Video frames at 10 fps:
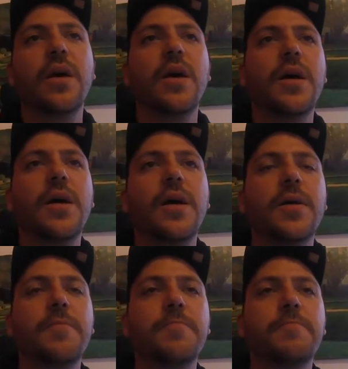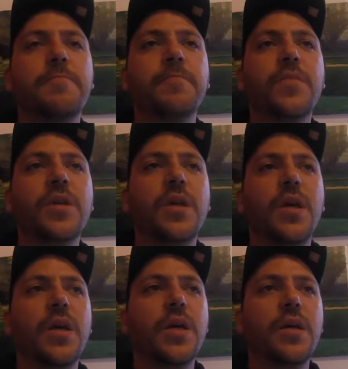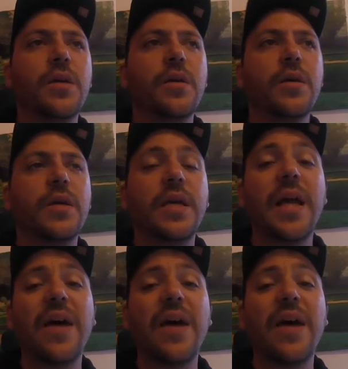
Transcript: can